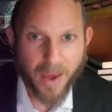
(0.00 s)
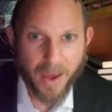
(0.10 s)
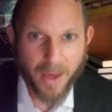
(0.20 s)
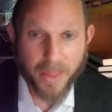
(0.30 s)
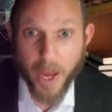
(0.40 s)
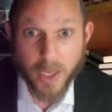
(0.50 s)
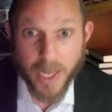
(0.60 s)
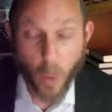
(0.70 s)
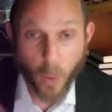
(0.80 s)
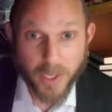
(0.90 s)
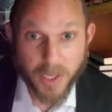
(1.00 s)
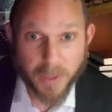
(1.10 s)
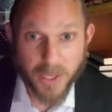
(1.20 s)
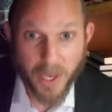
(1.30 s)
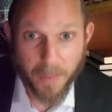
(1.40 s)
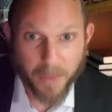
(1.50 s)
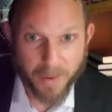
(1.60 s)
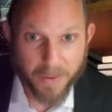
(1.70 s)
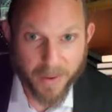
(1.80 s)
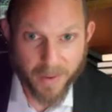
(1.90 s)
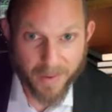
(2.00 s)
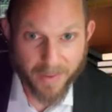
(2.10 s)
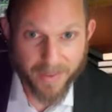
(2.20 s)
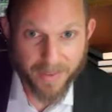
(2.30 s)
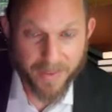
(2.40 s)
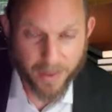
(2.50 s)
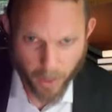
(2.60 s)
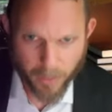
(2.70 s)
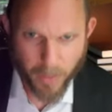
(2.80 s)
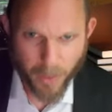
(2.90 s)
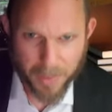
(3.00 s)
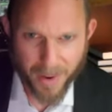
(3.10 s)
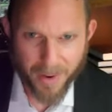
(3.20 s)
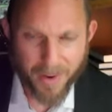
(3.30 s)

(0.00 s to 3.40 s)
And there goes like all the Simchas Yom Tov. You know what I'm talking about?